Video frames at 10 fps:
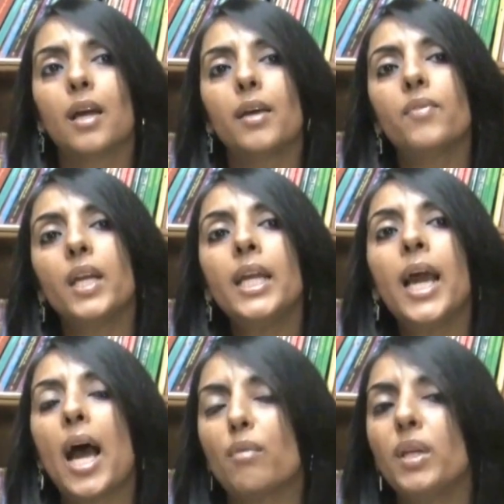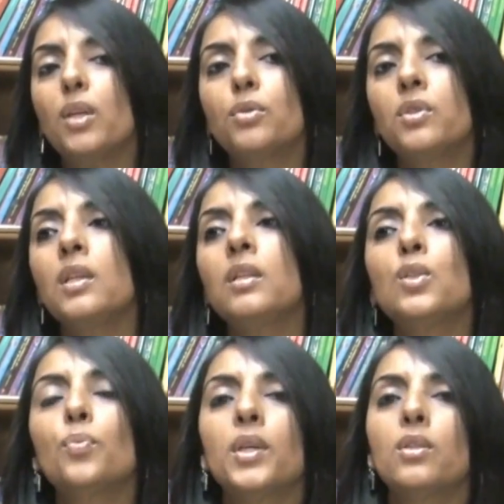very happy to see this,
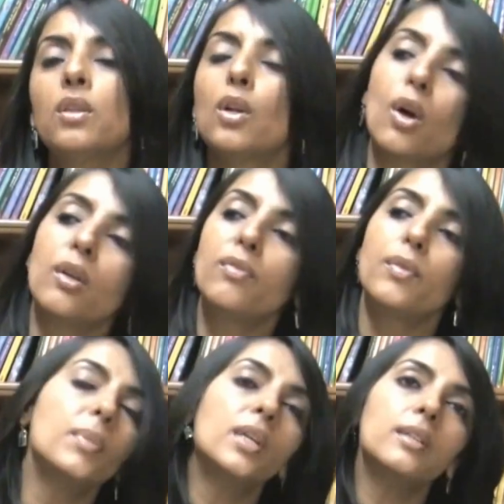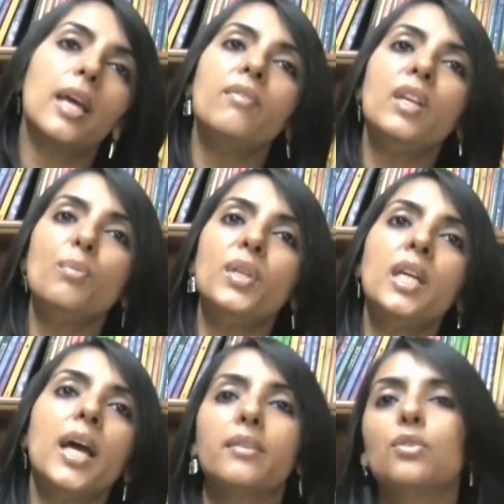because everybody
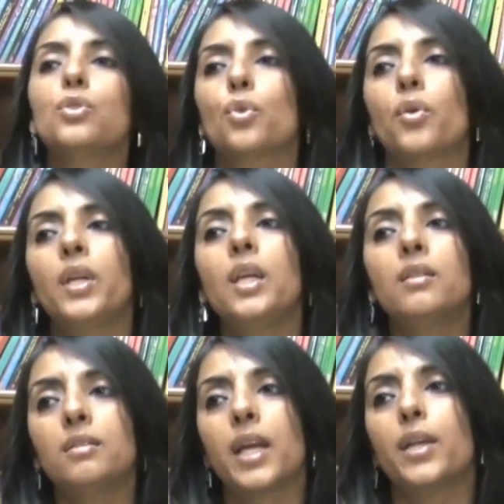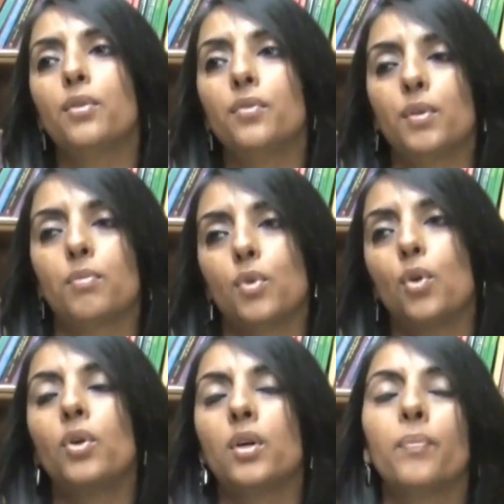has a story inside of him or
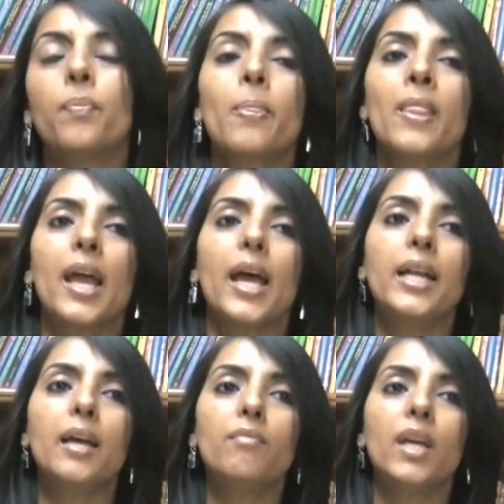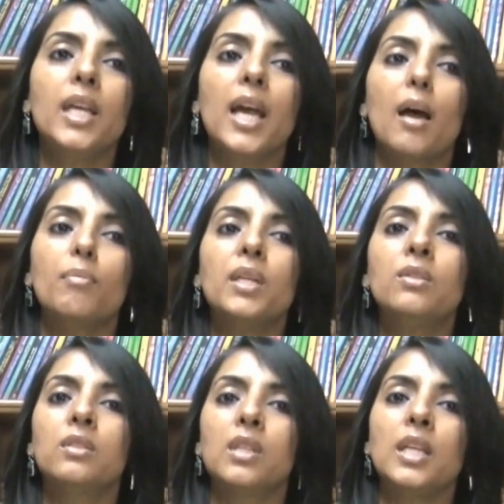her, and I'm very happy to
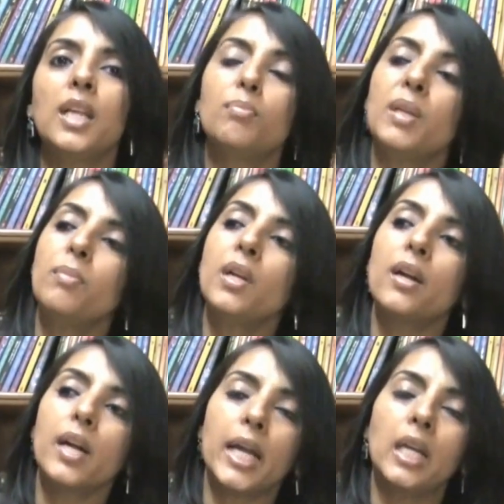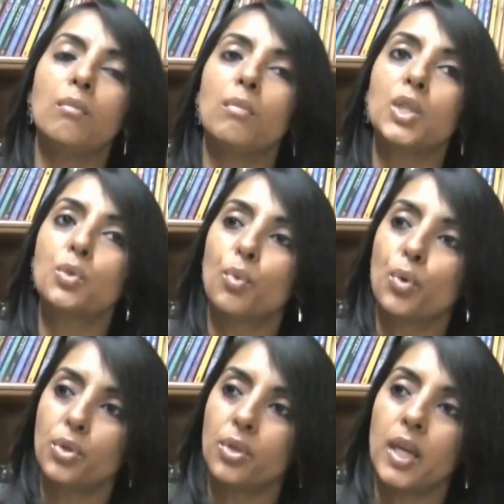see that people are writing much more
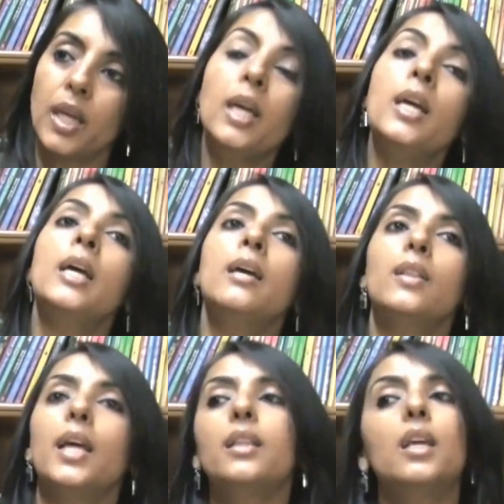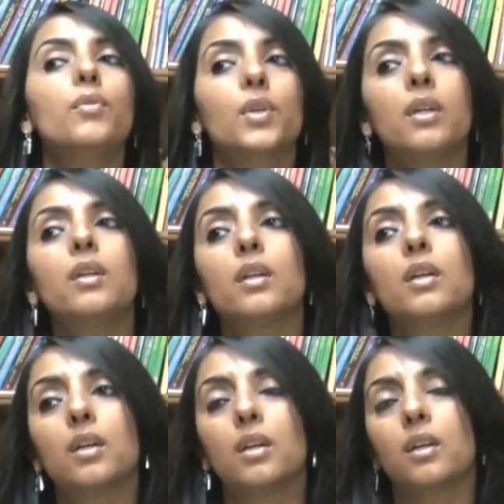today than they were
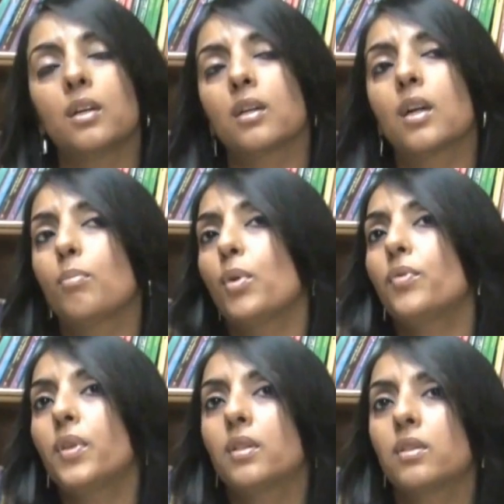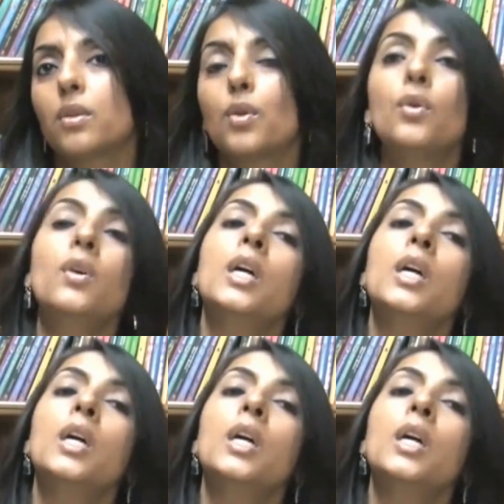a couple of years ago.